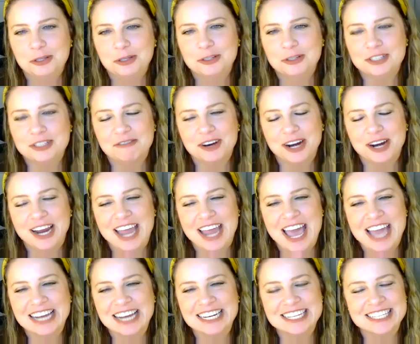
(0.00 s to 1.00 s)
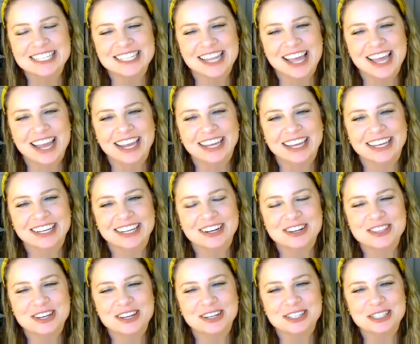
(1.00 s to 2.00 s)
sound very Agnes-like. Are
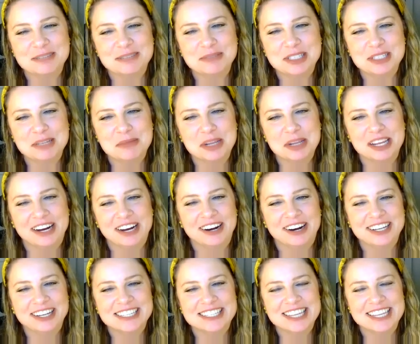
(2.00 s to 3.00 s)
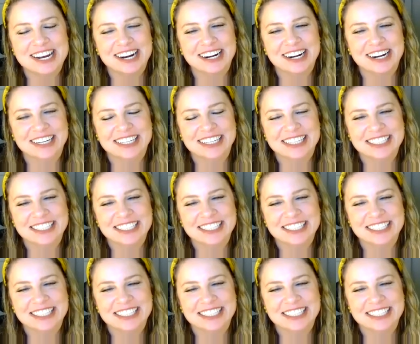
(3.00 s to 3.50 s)
there some similarities there?